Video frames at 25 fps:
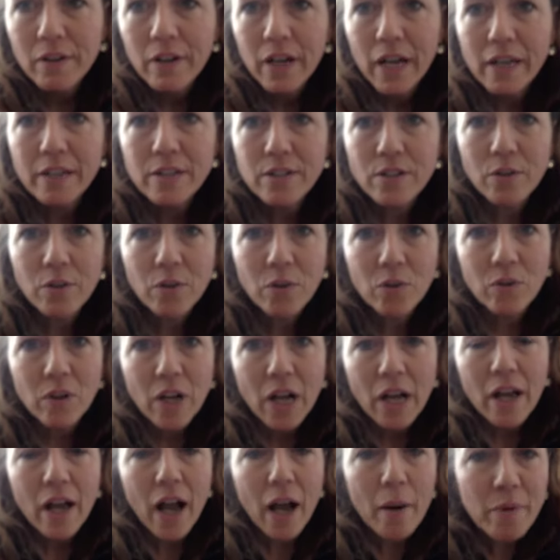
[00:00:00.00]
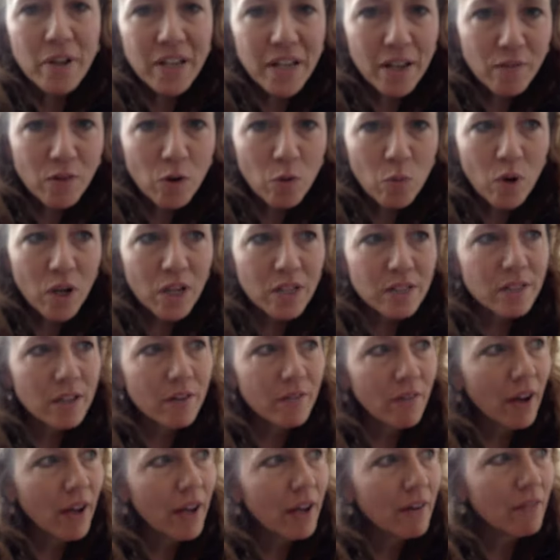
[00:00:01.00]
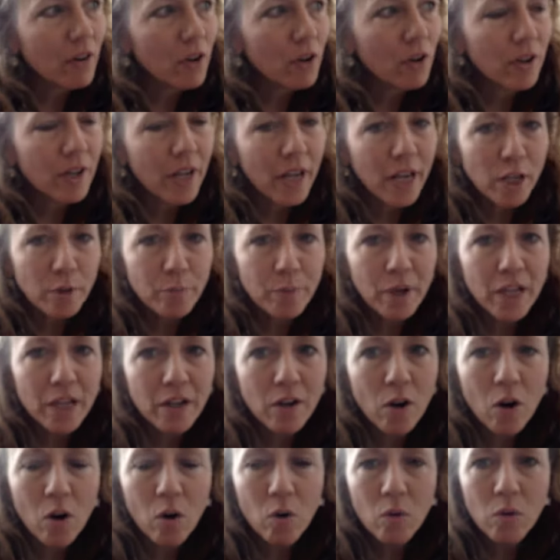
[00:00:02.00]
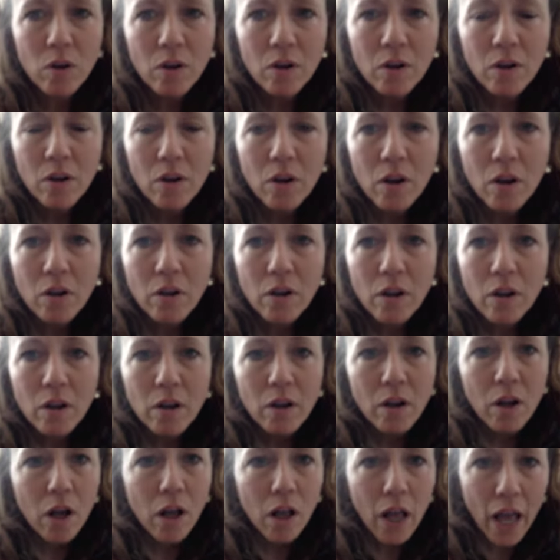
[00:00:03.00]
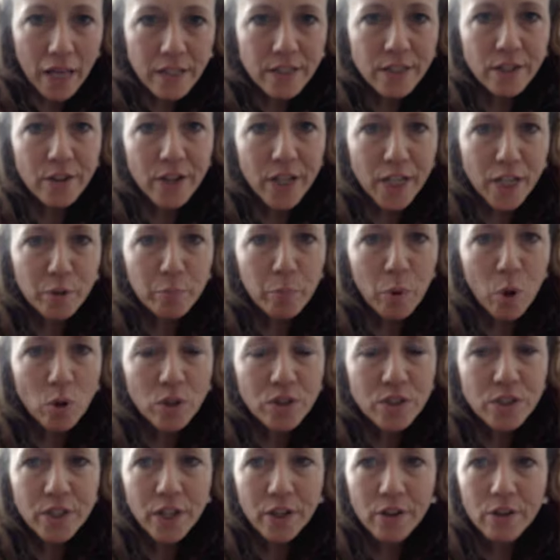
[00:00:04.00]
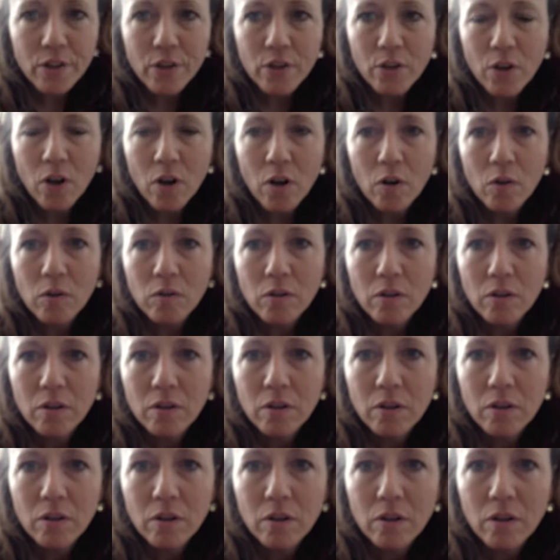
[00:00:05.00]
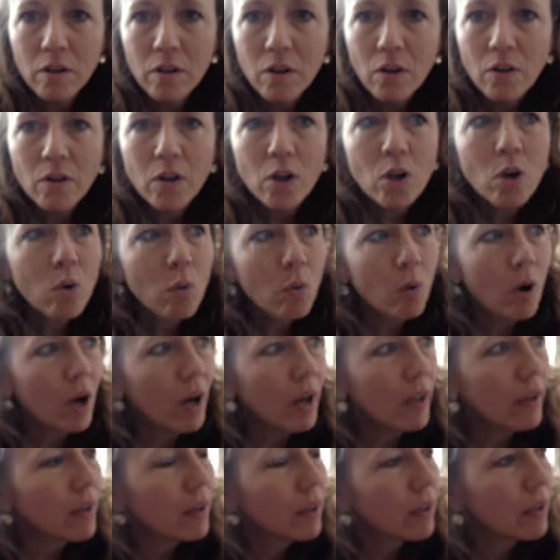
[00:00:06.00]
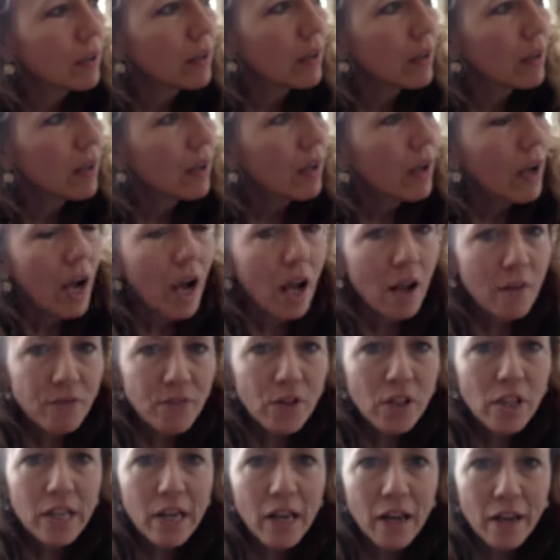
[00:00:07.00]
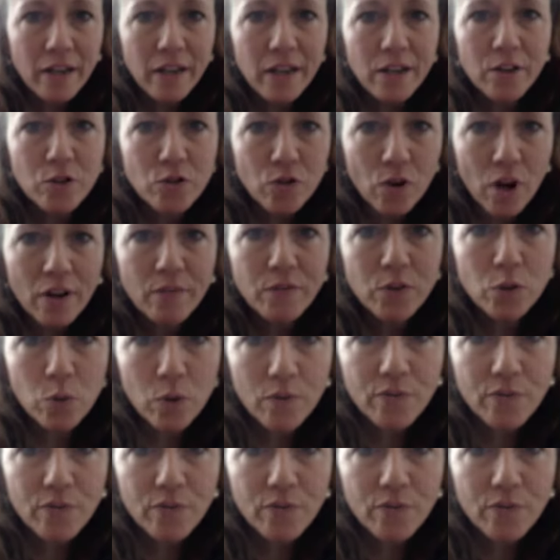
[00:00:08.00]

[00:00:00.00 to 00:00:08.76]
And so, I mean, never once have I ever heard anybody go, as you're eating a bowl of cereal, go, you know what? I feel like I need to drive to a